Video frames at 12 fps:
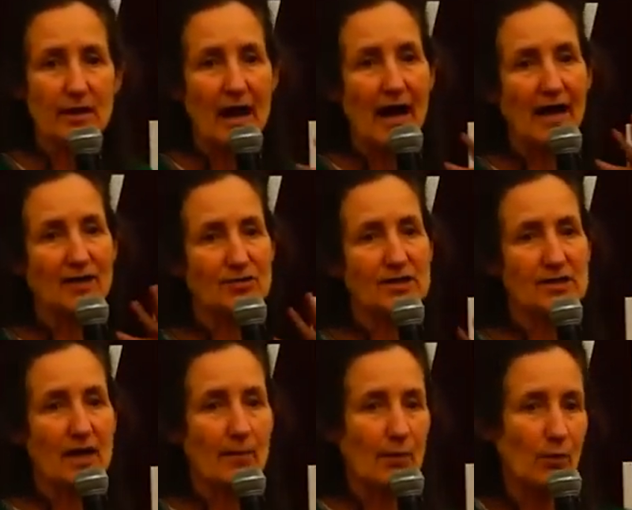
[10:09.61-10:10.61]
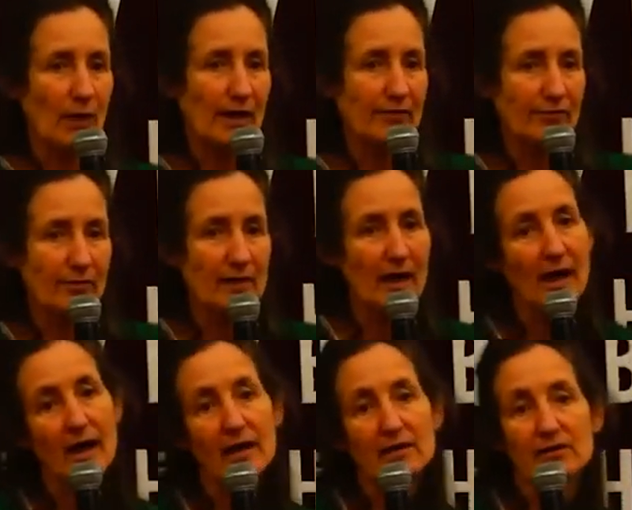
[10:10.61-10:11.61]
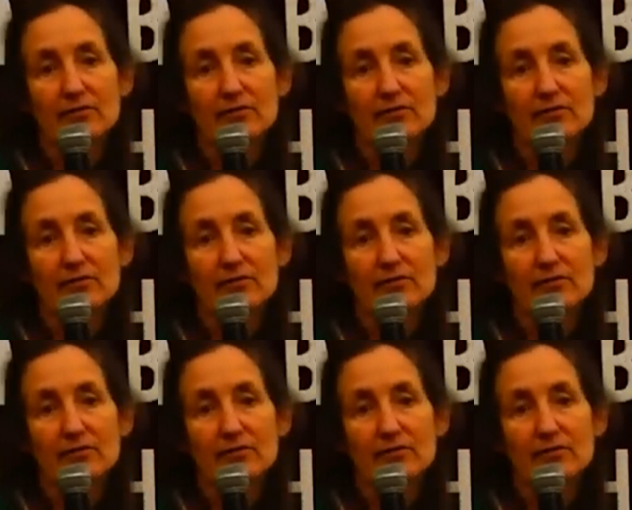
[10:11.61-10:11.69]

your arteries come away from the heart,